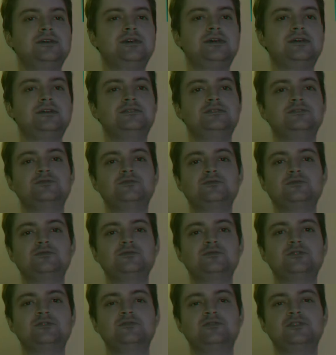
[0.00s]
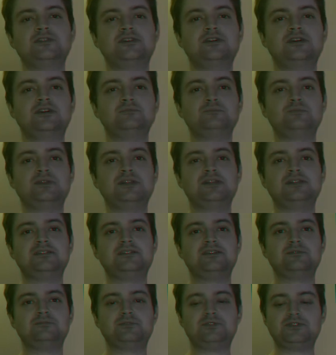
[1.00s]
Hi, this was sort of an
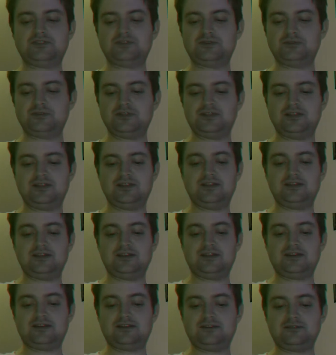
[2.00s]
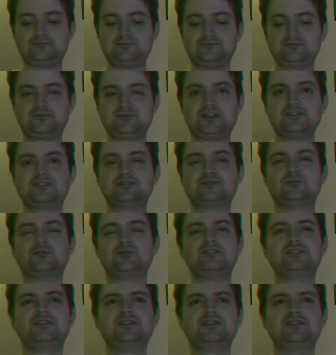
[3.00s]
unplanned episode. I just want
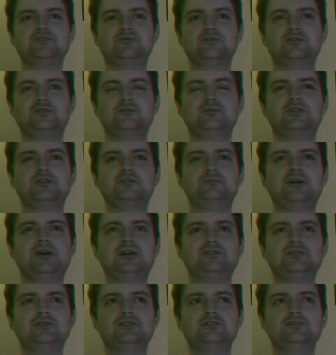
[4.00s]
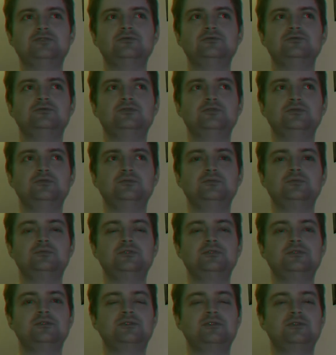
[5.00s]
to say a quick word about YouTube
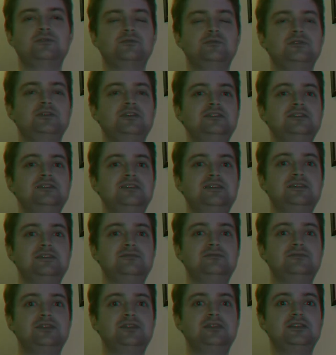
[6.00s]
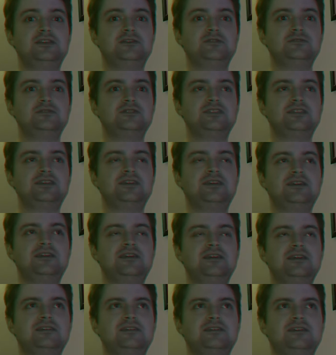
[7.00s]
3D videos
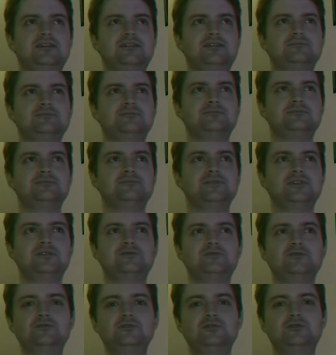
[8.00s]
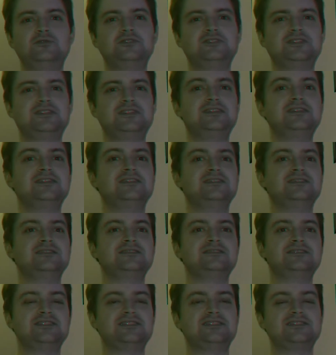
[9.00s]
and if you notice any
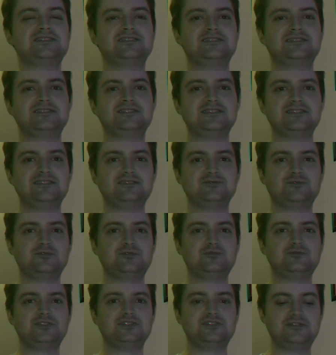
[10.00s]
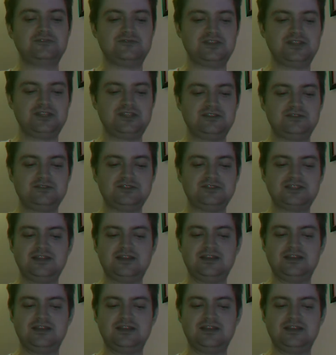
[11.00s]
inconsistencies with recent videos.